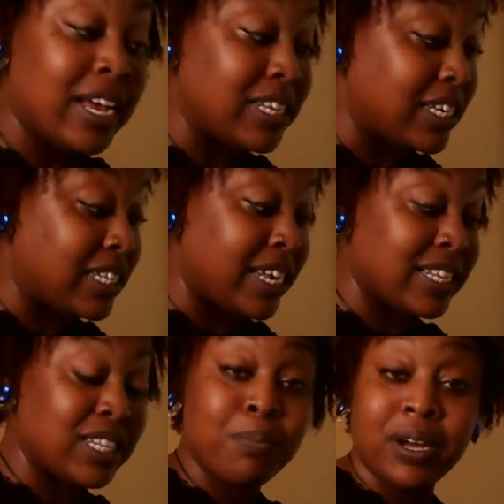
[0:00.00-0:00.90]

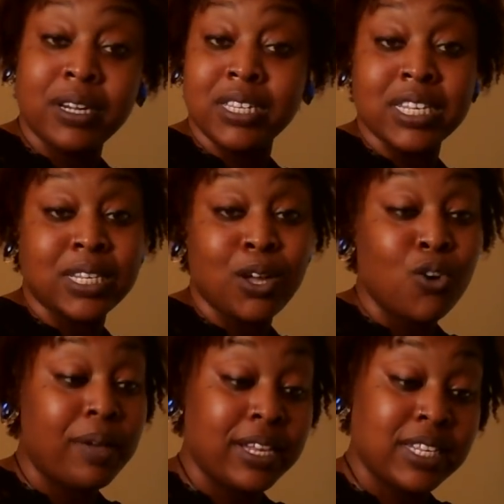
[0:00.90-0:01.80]
Success, abundance, is
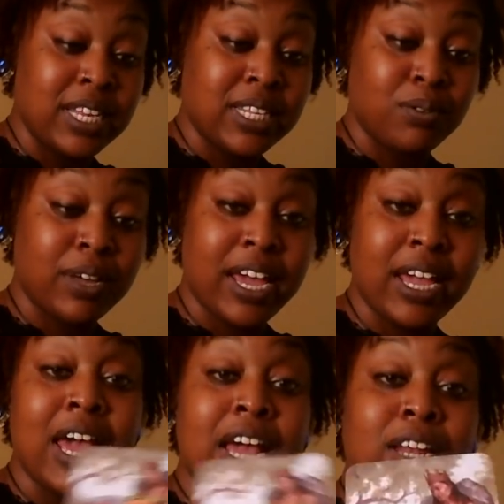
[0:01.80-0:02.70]
soulmate season, okay?
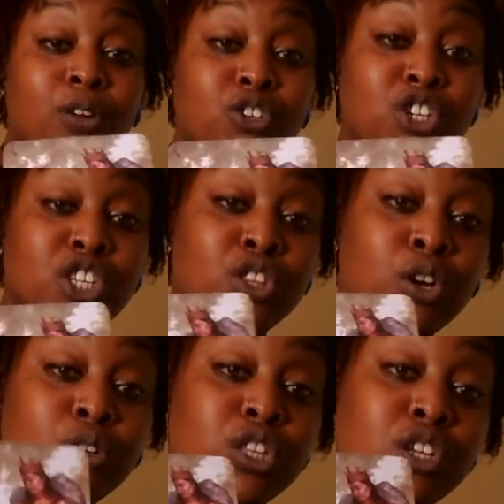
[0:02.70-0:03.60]
Nurture,
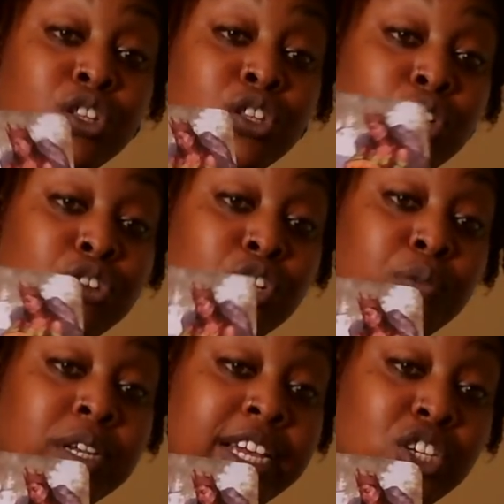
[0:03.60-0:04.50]
nurture, nurture the
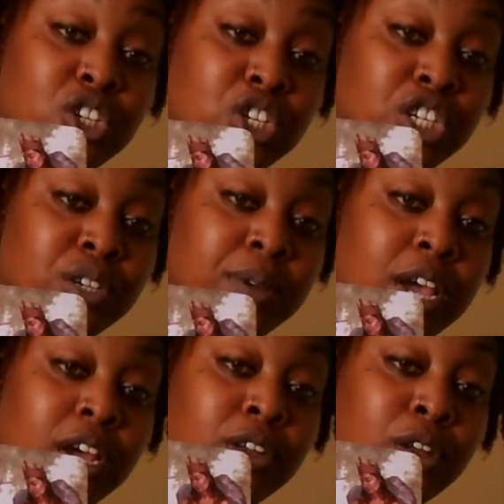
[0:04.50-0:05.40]
relationship.
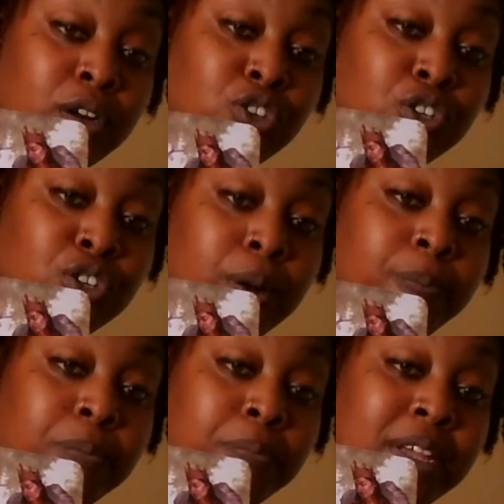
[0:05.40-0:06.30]
Nurture,
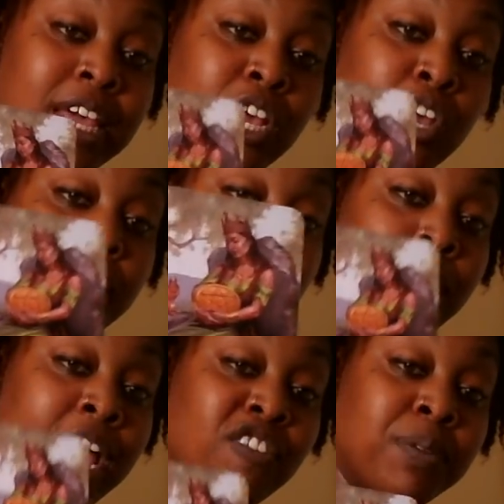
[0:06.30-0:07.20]
be that great
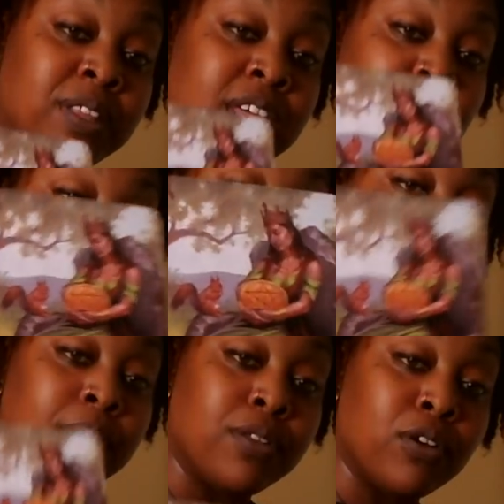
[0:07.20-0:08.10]
wife, be that great
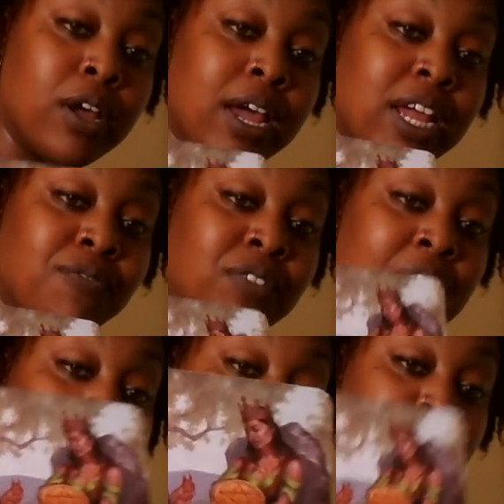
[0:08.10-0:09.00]
mother. If the
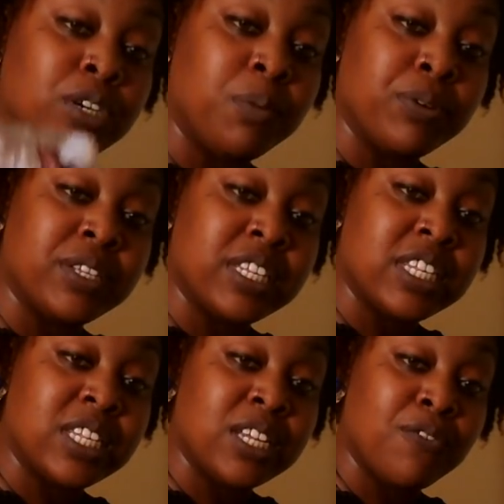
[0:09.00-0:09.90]
opportunity presents
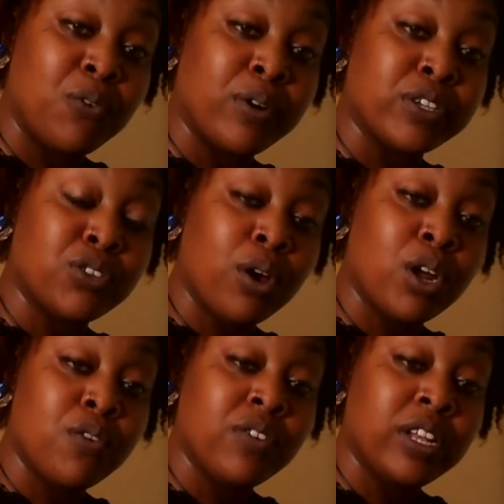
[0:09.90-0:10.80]
itself for a start
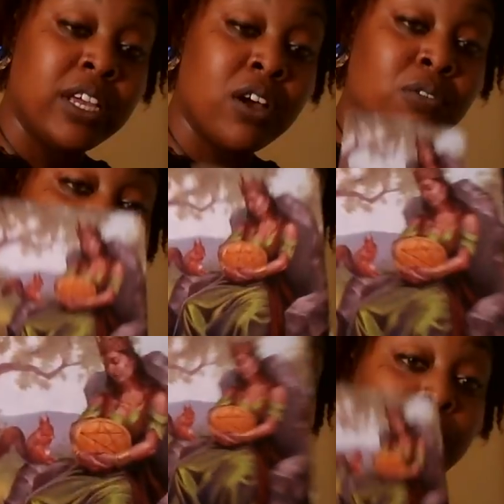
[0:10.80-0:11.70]
over, Leo,
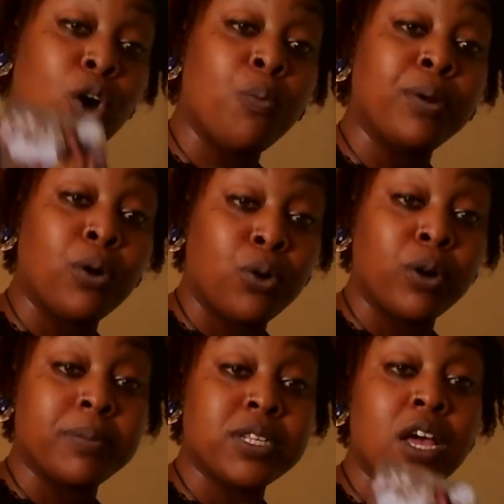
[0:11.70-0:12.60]
definitely with open
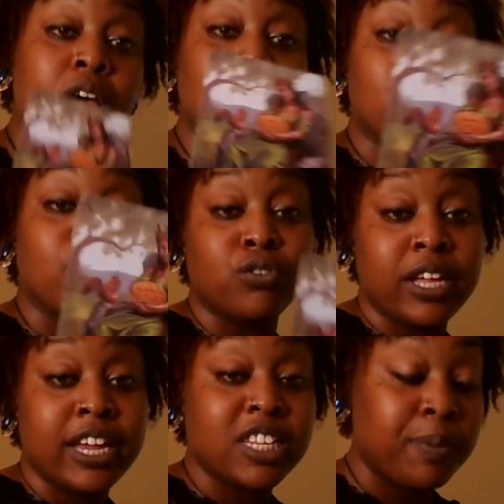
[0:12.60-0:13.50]
arms, nurture
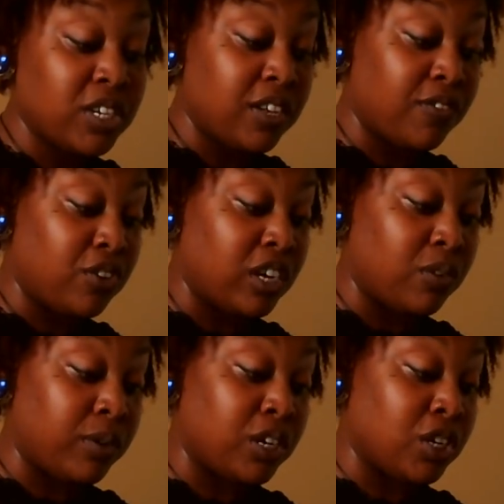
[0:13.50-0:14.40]
that, especially if you're
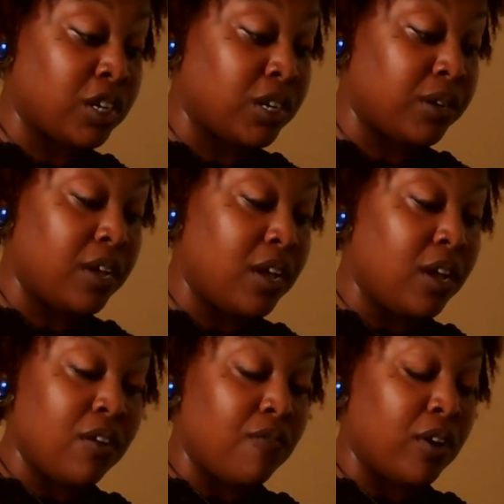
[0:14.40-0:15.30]
dealing with a uh,
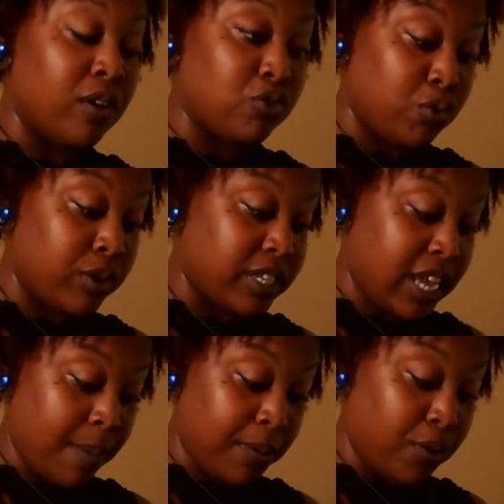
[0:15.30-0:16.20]
Virgo, Taurus,
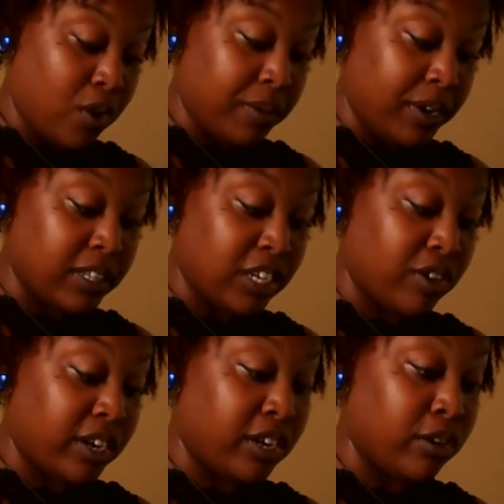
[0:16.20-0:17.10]
Capricorn because they're
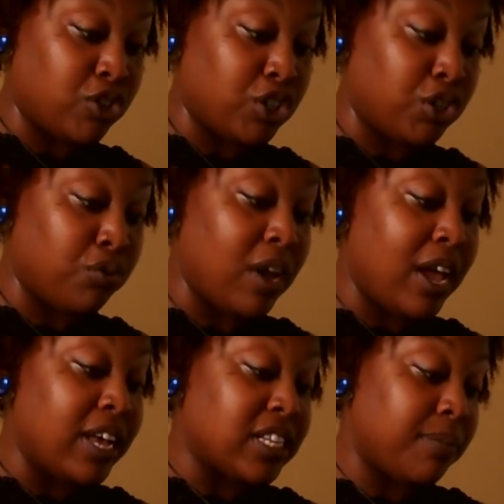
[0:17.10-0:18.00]
trying to nurture you.
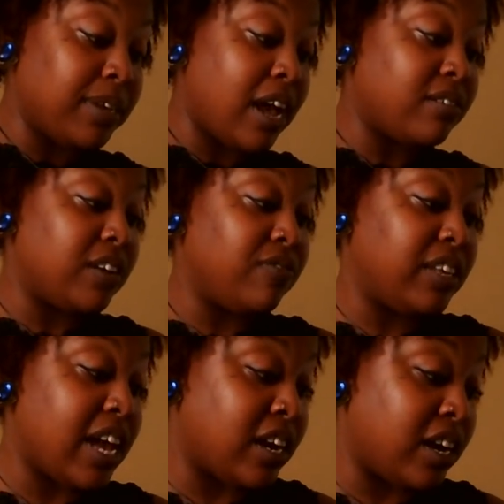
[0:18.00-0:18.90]
Some of y'all
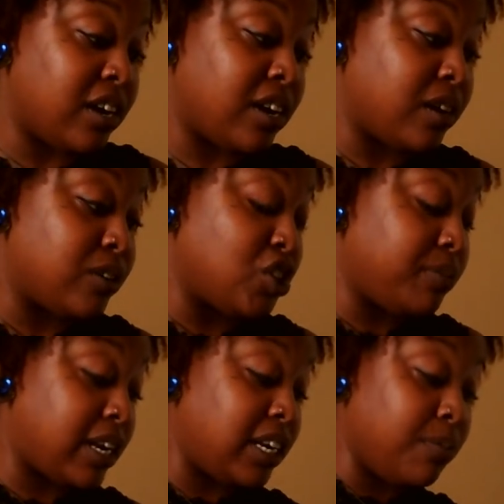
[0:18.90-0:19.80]
definitely got uh,
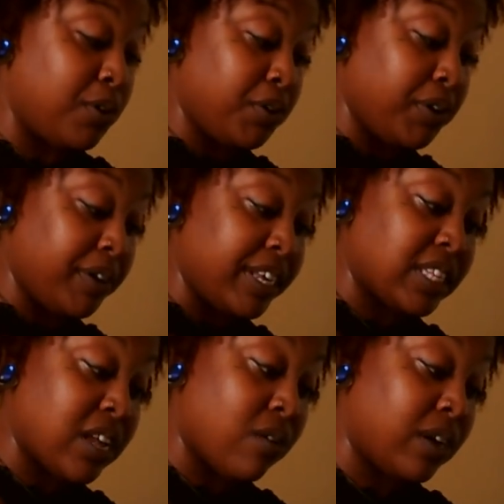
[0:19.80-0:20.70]
Gemini, Libra,
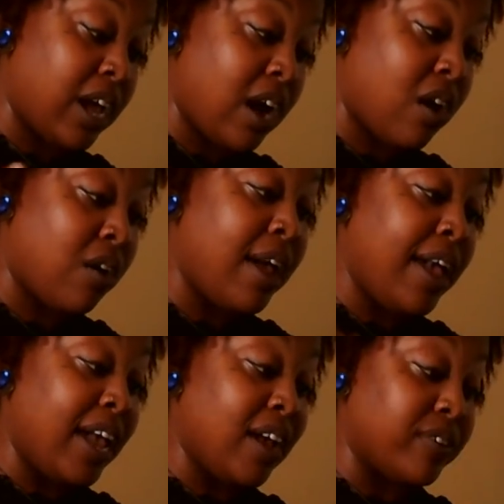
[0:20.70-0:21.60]
Aquarius stalking y'all.
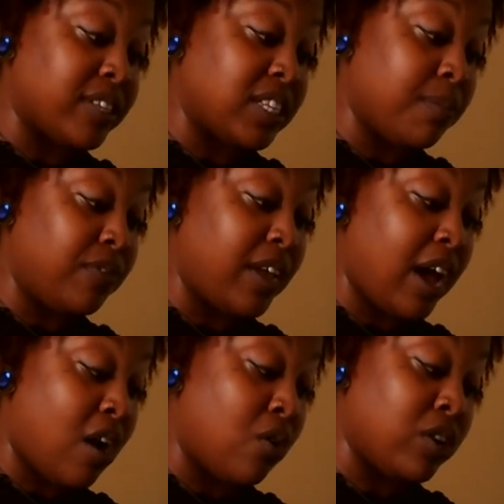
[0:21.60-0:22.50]
And for some of
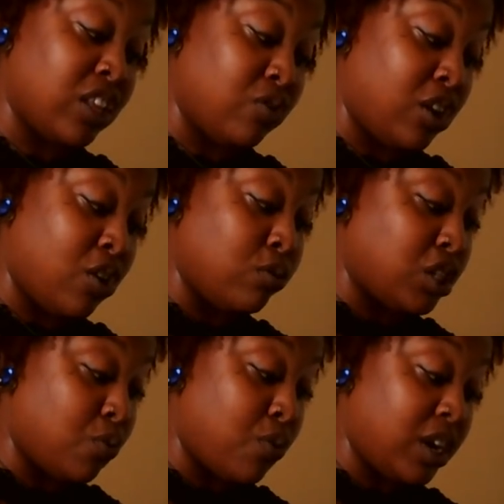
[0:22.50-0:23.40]
y'all, this
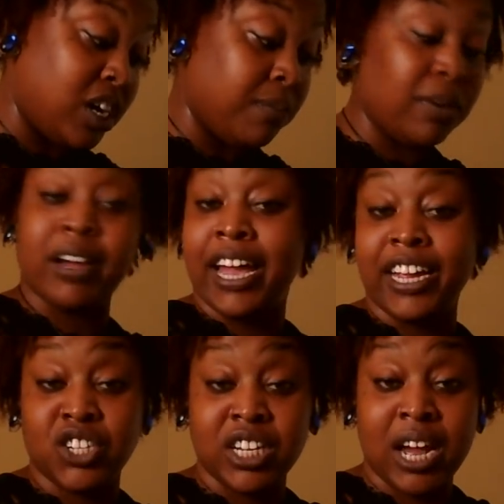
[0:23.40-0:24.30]
goes to one of them
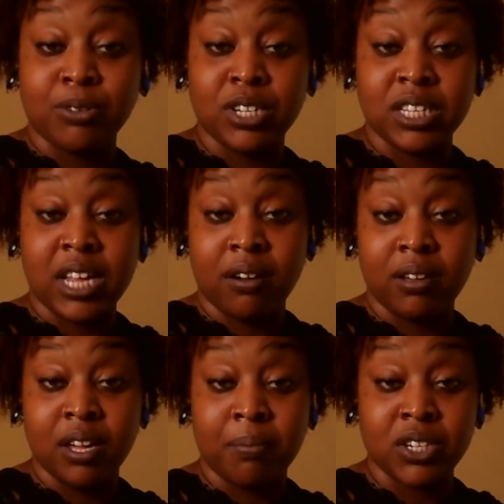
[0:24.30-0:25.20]
ain't shit options down
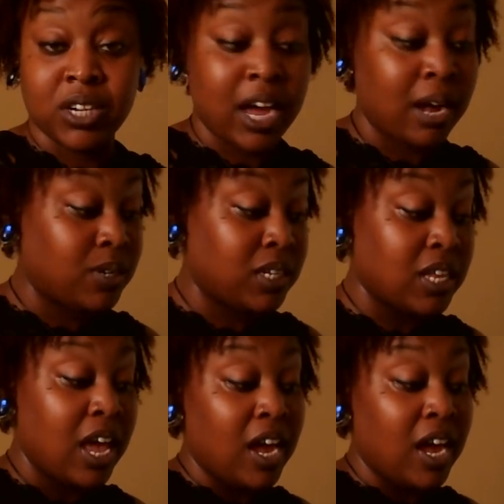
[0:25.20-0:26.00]
here, a bunch of options.